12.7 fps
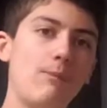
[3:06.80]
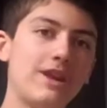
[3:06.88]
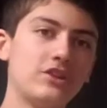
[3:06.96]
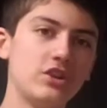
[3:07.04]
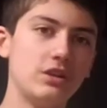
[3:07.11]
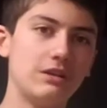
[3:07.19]

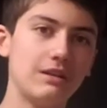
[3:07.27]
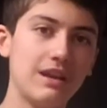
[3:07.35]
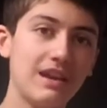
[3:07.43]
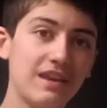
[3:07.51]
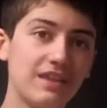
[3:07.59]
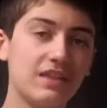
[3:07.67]
dimension,
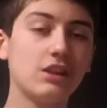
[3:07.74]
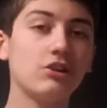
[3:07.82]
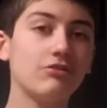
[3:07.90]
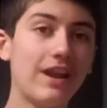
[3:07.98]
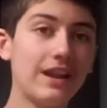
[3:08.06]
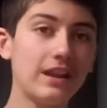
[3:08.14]

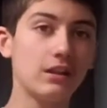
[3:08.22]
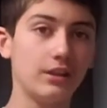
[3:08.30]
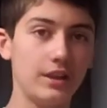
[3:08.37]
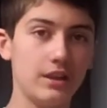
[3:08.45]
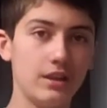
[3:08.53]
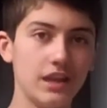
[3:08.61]

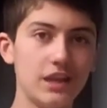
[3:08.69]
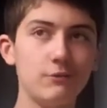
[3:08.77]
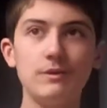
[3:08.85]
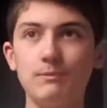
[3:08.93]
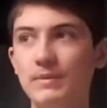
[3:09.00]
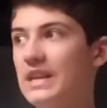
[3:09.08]
theoretically
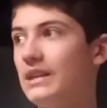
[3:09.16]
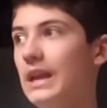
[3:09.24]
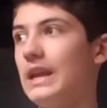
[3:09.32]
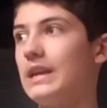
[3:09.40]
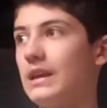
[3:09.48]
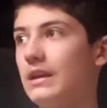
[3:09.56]
it would be
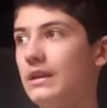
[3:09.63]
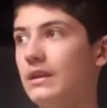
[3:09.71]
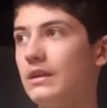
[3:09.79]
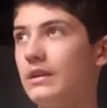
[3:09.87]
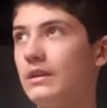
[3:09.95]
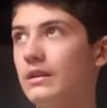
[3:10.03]
like
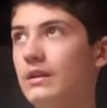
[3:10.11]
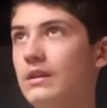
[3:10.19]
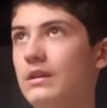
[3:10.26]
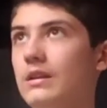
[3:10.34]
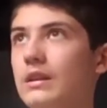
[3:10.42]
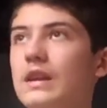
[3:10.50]

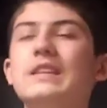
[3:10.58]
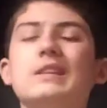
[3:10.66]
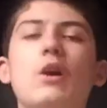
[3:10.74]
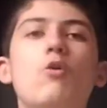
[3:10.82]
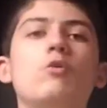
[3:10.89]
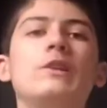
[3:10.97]

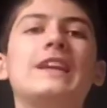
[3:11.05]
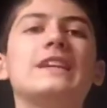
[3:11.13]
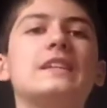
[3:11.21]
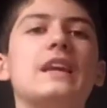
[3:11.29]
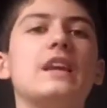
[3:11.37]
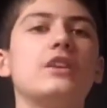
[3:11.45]
its own
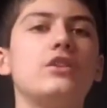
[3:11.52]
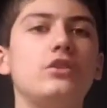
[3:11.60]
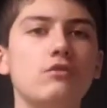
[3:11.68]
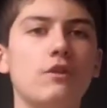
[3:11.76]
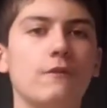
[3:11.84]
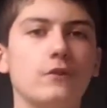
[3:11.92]
contained
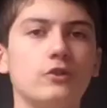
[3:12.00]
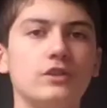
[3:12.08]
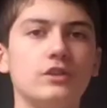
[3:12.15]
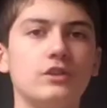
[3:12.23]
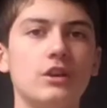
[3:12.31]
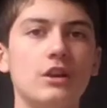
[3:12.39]

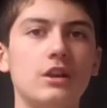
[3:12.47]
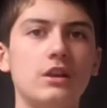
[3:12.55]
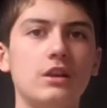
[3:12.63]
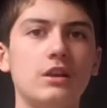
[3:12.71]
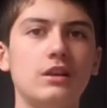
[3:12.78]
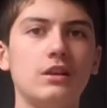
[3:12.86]
universe,
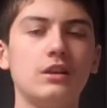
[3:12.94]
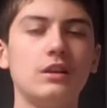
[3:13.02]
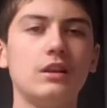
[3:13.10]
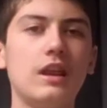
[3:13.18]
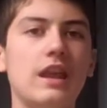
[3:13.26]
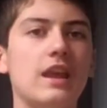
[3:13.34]

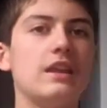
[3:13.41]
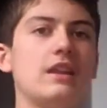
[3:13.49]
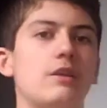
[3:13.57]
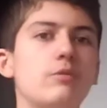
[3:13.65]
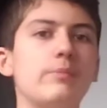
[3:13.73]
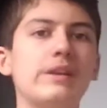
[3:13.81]

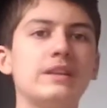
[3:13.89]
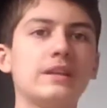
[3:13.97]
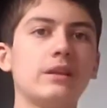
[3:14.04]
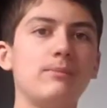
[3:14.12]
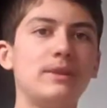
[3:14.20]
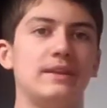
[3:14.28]
and it would
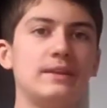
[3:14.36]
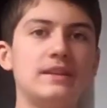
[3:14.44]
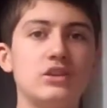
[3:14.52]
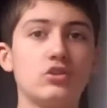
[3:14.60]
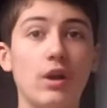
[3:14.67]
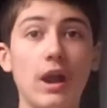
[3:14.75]
basically be
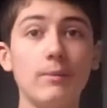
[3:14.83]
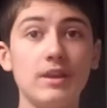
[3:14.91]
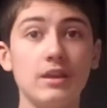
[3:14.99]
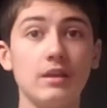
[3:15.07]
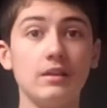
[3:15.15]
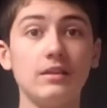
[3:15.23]

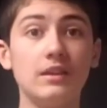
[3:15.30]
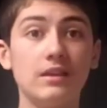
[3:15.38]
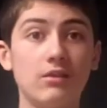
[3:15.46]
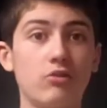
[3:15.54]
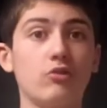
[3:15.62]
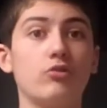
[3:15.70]
describing the
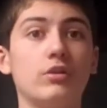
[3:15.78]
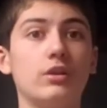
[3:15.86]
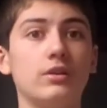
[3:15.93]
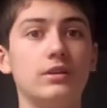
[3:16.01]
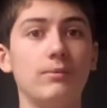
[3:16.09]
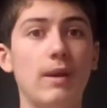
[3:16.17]
third
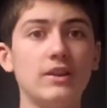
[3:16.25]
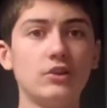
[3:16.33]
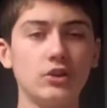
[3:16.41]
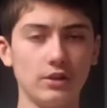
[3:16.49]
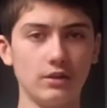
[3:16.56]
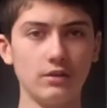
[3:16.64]

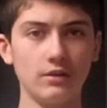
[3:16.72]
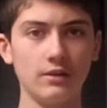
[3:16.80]
dimension.